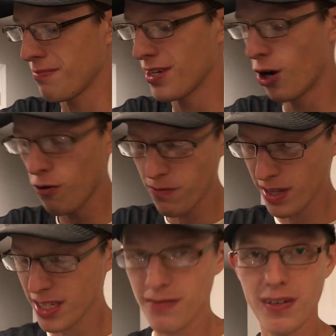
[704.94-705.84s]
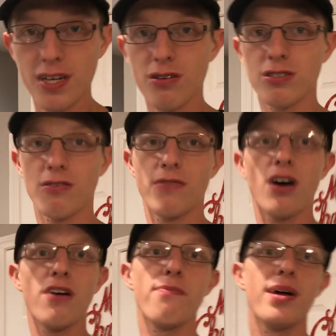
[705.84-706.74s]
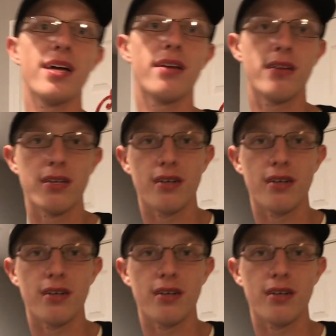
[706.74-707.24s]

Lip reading: And hopefully this video so far have been